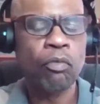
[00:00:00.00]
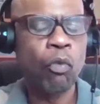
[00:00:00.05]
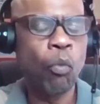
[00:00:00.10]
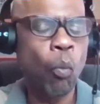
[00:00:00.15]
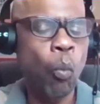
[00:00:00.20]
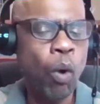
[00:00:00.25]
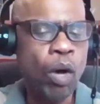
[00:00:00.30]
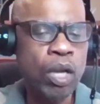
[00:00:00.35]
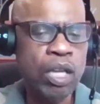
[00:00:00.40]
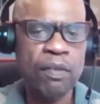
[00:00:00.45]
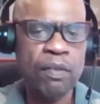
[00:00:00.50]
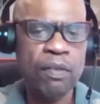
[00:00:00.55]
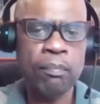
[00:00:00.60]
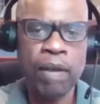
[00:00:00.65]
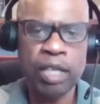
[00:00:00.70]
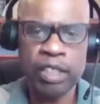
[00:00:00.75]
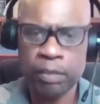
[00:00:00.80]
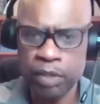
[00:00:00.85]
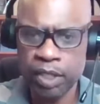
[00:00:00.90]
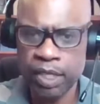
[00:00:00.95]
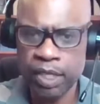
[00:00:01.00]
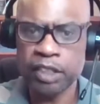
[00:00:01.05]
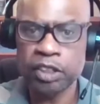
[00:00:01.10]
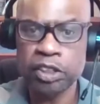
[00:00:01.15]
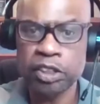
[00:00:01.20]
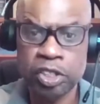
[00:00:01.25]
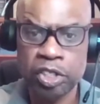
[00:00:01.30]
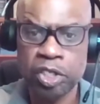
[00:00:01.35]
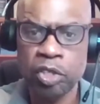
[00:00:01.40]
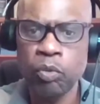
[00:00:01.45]
what if my
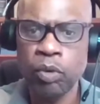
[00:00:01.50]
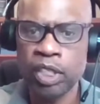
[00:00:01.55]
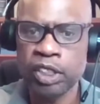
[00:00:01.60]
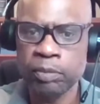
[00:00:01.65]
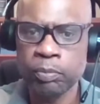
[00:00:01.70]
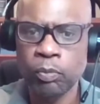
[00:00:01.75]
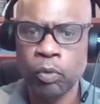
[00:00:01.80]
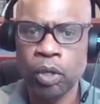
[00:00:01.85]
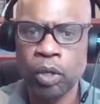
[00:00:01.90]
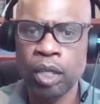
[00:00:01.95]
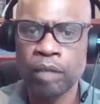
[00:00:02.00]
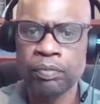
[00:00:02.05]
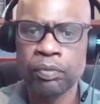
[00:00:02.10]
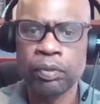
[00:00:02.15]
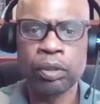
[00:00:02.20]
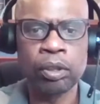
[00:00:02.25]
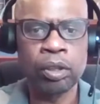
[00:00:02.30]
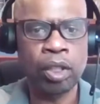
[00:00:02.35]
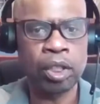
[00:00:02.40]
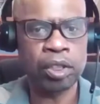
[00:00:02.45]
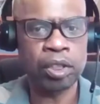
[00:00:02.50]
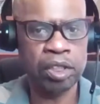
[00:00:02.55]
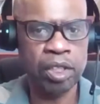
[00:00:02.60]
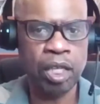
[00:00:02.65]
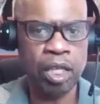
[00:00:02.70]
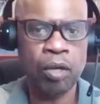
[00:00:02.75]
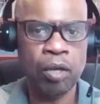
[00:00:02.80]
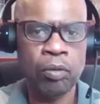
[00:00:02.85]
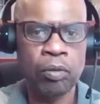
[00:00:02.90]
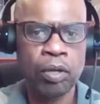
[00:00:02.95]
communication to you was more of, look,
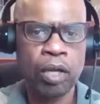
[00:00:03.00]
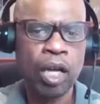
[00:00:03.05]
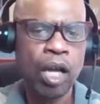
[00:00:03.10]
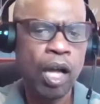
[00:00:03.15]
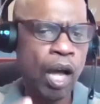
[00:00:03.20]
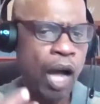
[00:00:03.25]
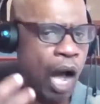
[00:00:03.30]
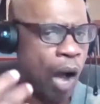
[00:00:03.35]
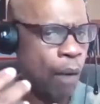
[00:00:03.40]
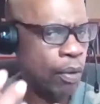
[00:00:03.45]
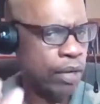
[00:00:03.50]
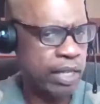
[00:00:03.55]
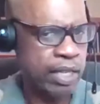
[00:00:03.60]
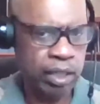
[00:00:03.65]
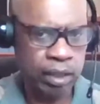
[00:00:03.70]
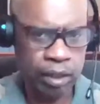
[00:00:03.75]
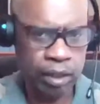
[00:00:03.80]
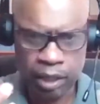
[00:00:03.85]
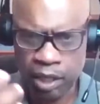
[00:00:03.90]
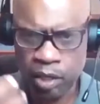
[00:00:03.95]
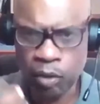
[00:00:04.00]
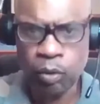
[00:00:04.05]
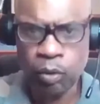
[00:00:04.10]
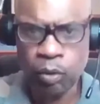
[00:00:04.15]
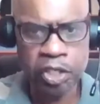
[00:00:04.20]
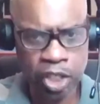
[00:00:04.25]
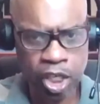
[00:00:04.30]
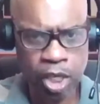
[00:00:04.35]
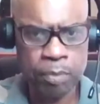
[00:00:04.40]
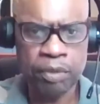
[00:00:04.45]
I want to hear where
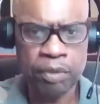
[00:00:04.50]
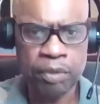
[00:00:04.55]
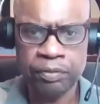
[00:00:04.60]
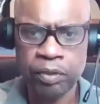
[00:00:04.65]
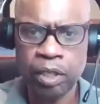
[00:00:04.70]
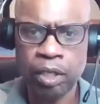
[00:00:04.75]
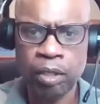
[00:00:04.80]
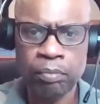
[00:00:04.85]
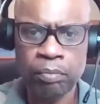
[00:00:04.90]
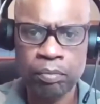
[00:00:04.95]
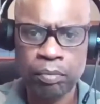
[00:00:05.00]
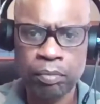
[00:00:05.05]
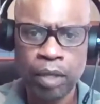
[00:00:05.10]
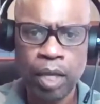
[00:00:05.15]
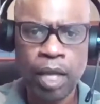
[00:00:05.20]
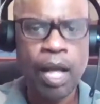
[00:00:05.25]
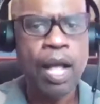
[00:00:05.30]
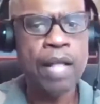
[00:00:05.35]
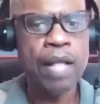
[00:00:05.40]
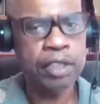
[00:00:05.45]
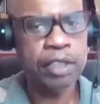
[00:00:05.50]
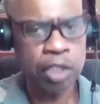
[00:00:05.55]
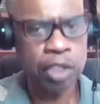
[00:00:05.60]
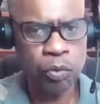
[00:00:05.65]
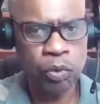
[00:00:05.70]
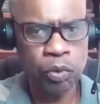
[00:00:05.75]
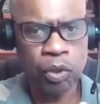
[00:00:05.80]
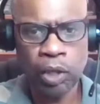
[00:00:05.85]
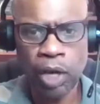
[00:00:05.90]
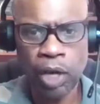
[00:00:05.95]
you're coming from. Let's say
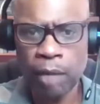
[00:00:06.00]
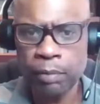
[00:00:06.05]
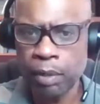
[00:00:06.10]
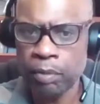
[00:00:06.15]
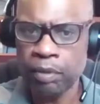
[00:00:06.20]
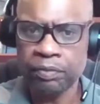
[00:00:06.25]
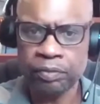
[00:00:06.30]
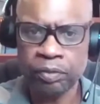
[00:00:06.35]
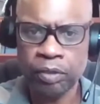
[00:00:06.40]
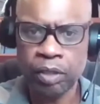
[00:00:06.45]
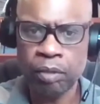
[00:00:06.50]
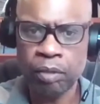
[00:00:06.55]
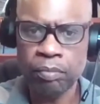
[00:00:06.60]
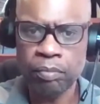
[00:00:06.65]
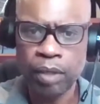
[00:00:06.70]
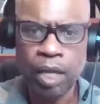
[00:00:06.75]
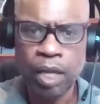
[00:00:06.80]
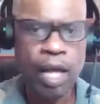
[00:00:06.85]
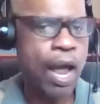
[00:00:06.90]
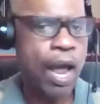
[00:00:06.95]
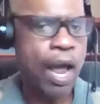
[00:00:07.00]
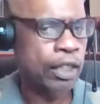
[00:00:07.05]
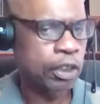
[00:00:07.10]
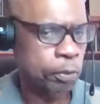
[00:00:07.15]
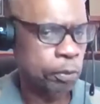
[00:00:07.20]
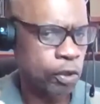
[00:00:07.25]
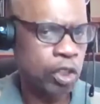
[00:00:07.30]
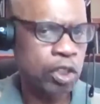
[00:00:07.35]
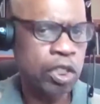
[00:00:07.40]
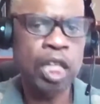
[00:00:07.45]
where I'm coming from. Let's
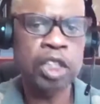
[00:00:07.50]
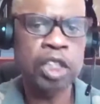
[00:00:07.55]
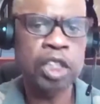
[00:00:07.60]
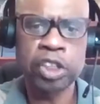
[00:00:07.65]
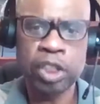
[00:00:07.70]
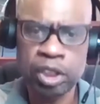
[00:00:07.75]
bring our knowledge